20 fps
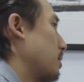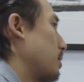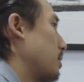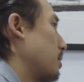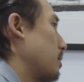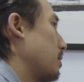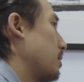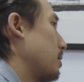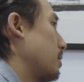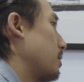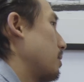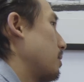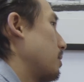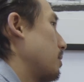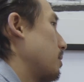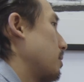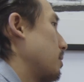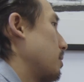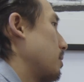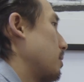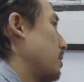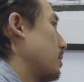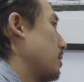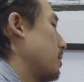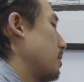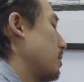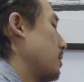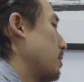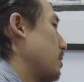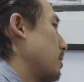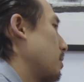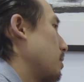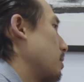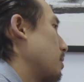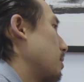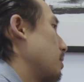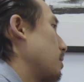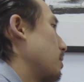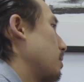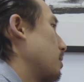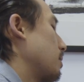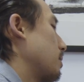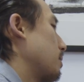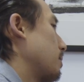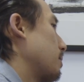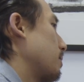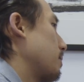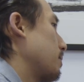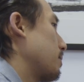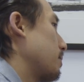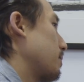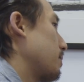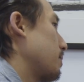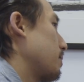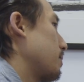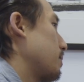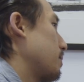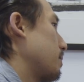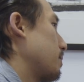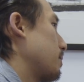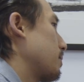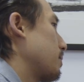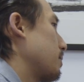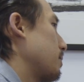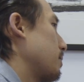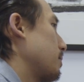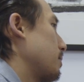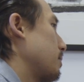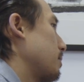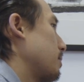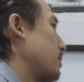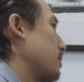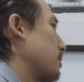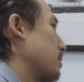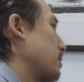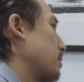(not speaking)